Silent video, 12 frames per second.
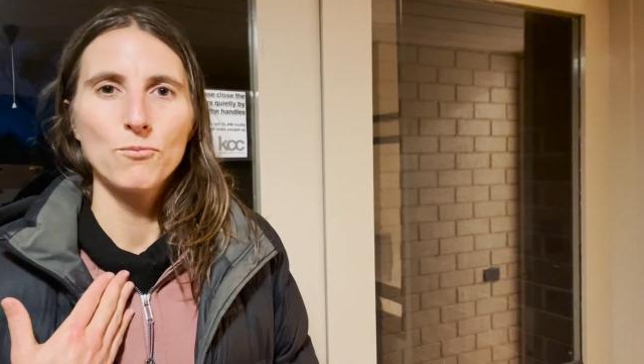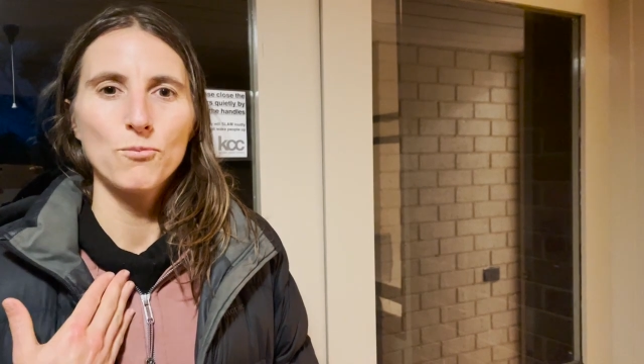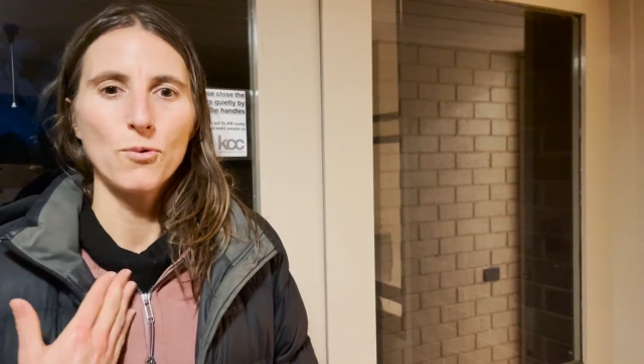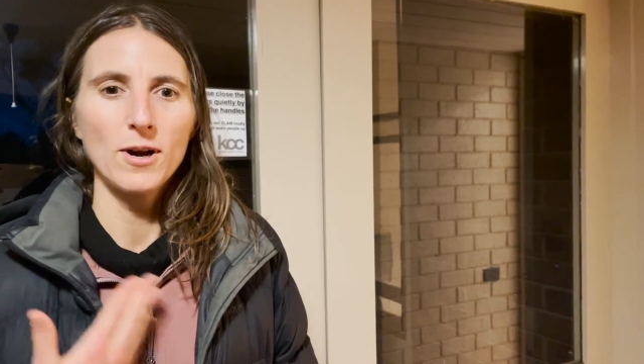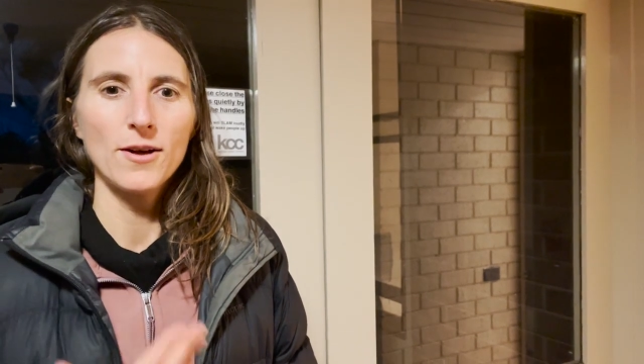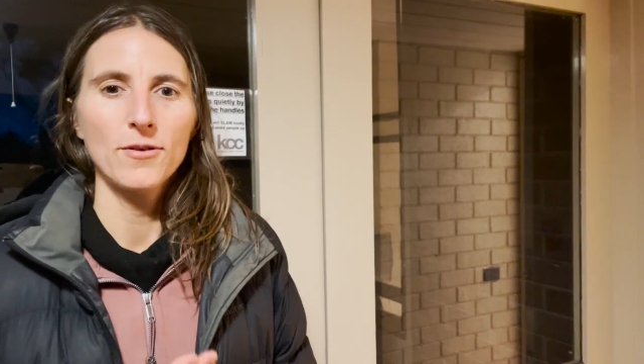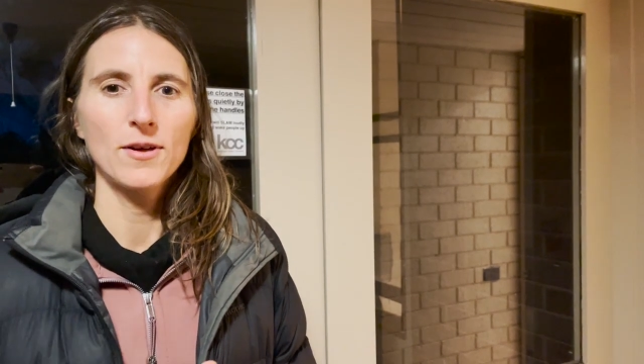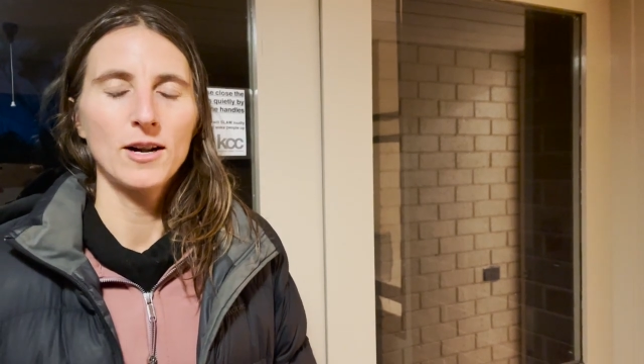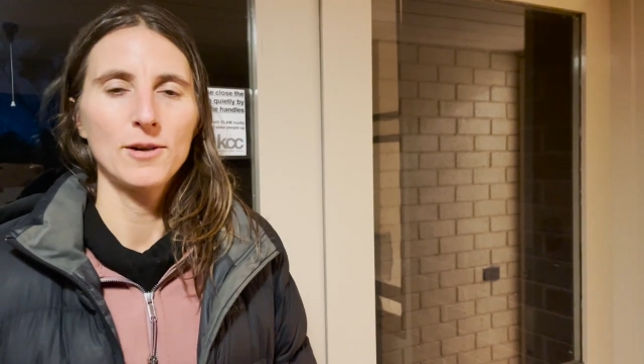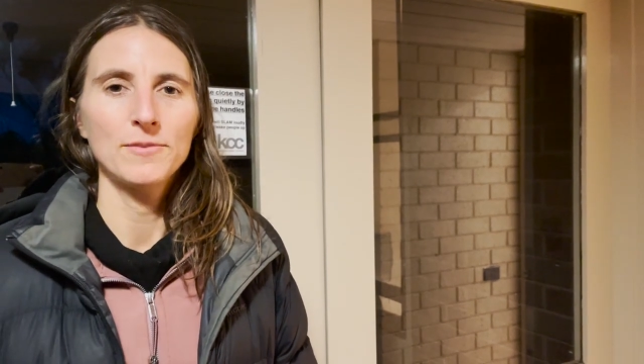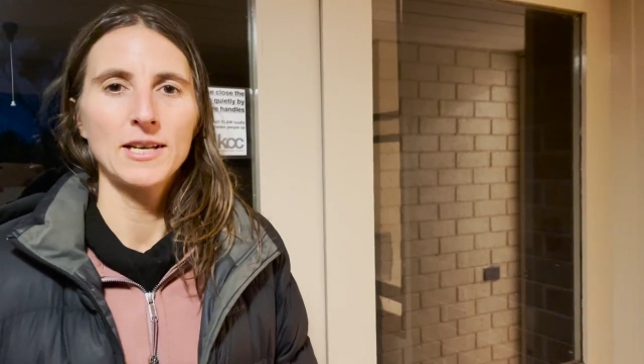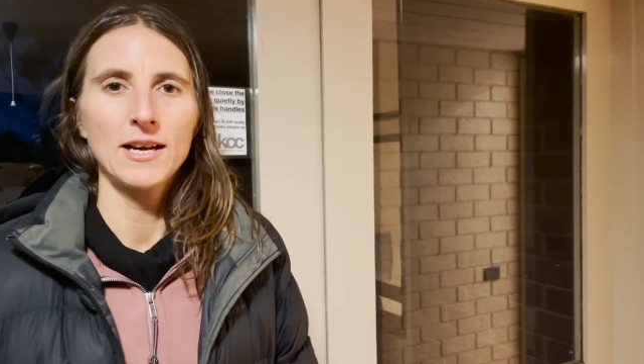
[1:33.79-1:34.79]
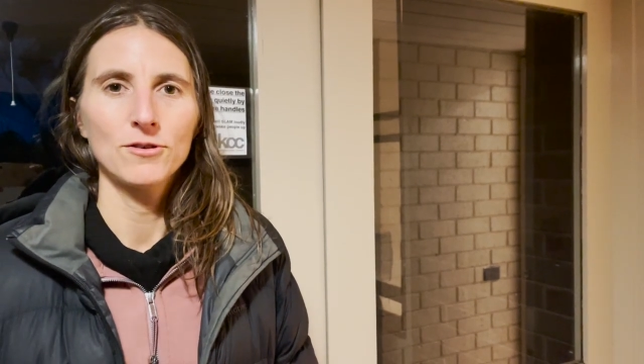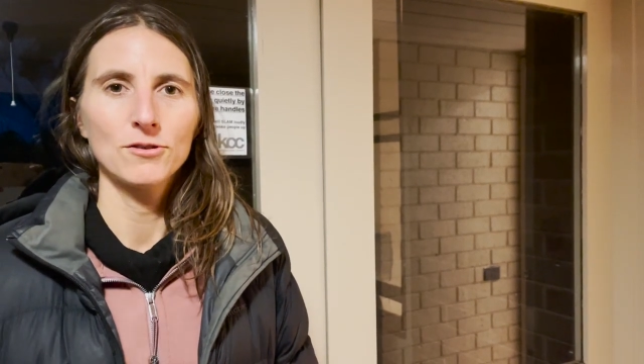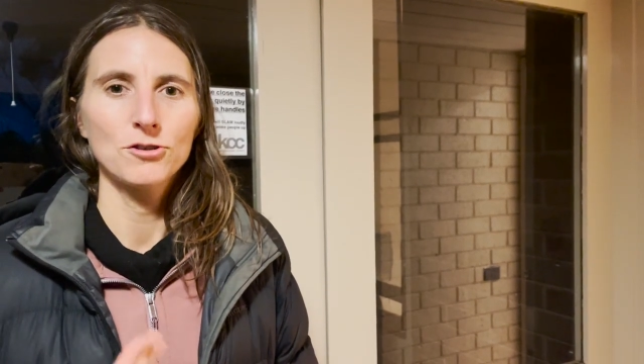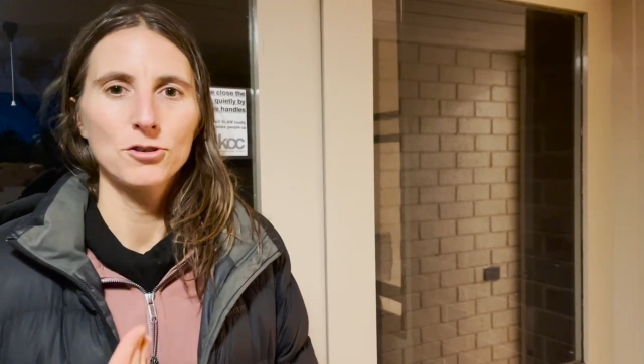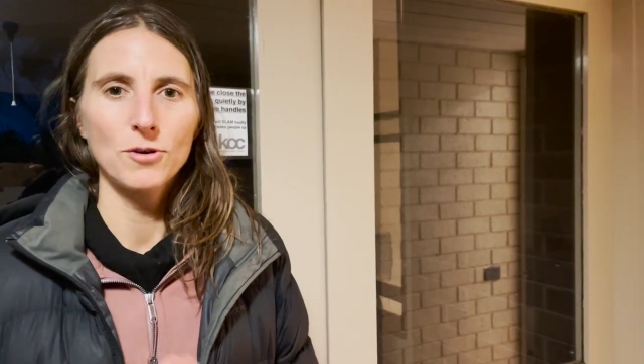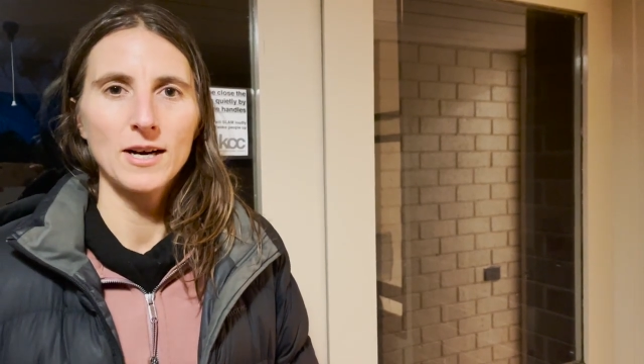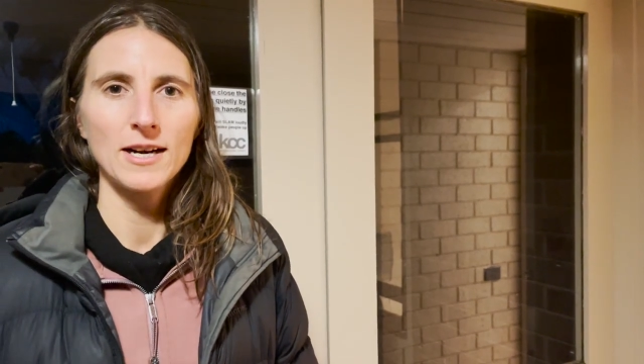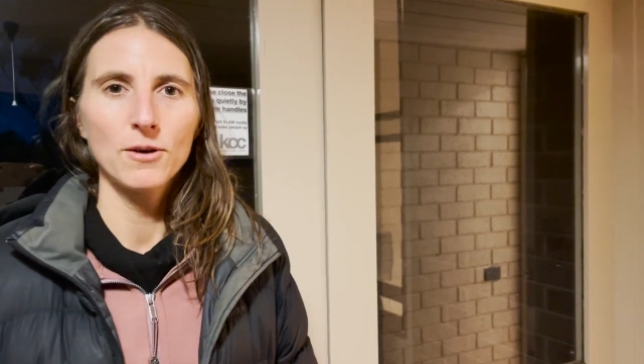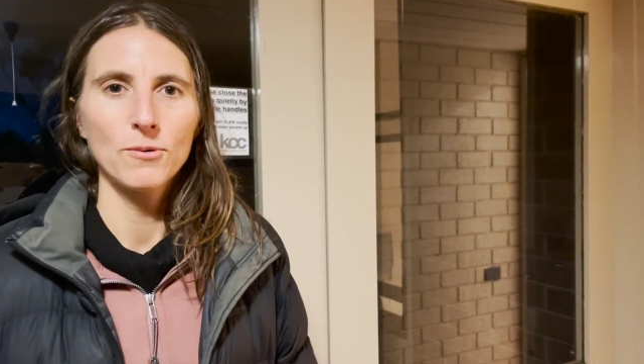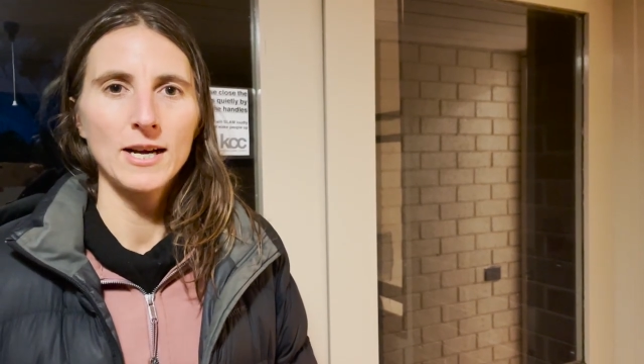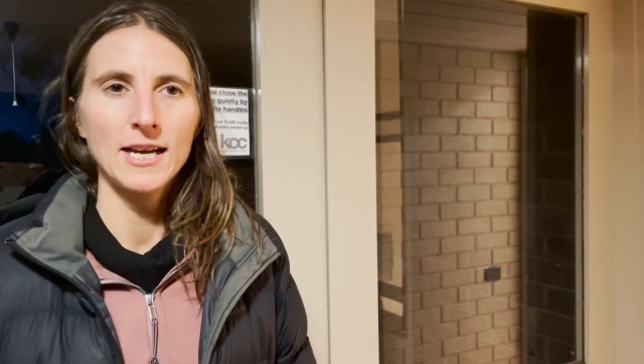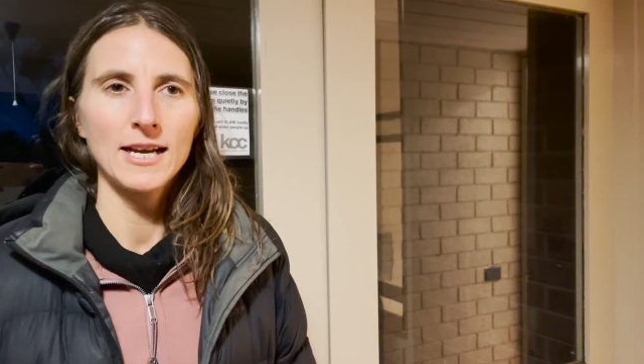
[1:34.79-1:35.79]
breath calmed down straight
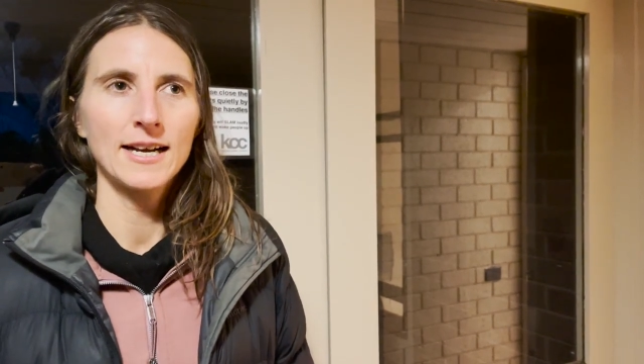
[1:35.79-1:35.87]
away,